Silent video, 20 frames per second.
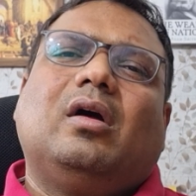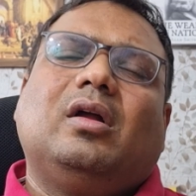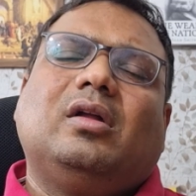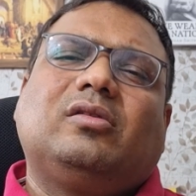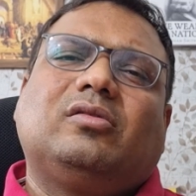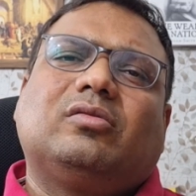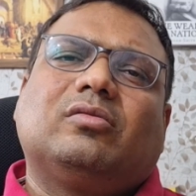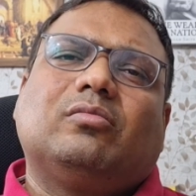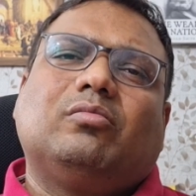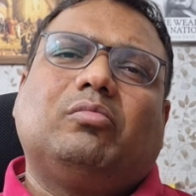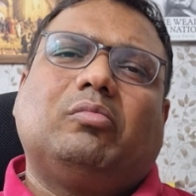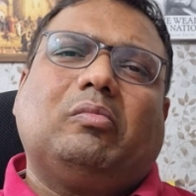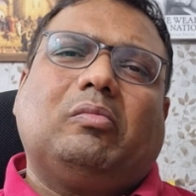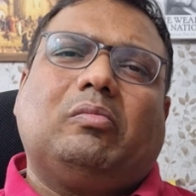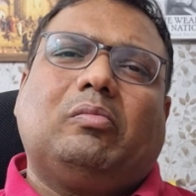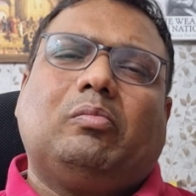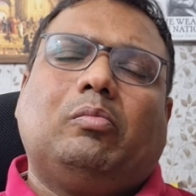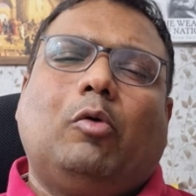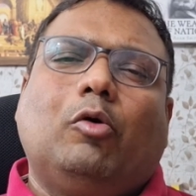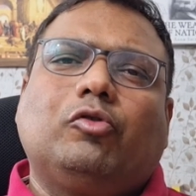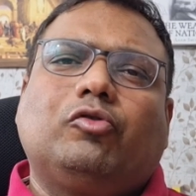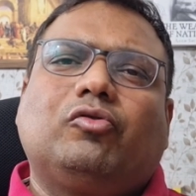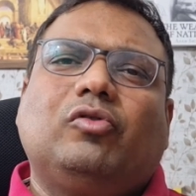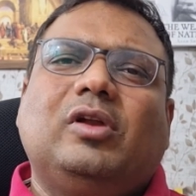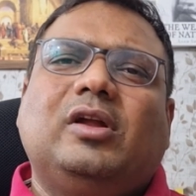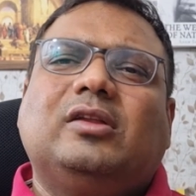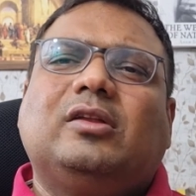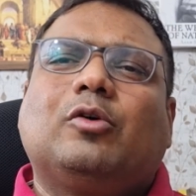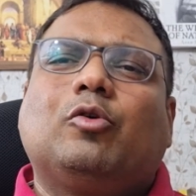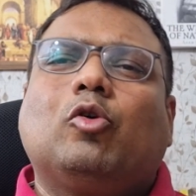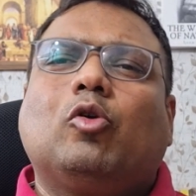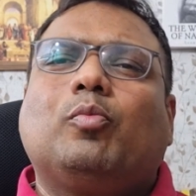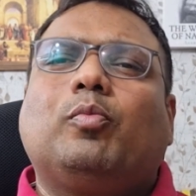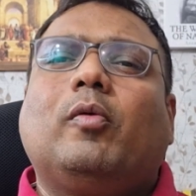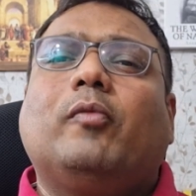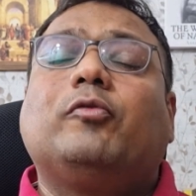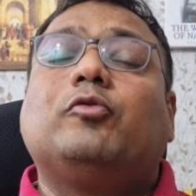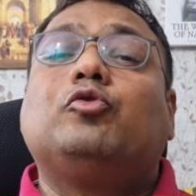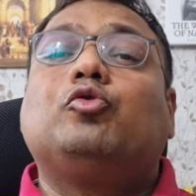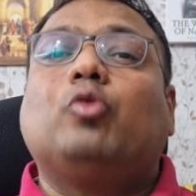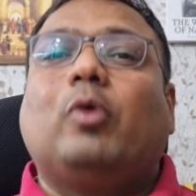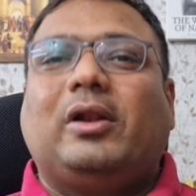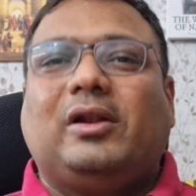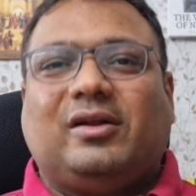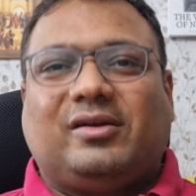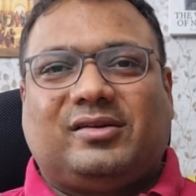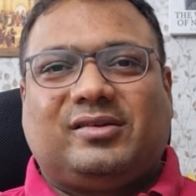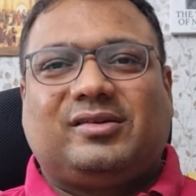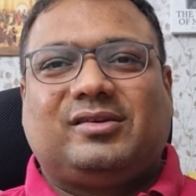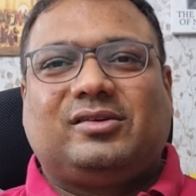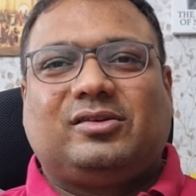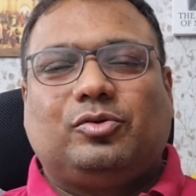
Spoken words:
it's mostly the group of jewelers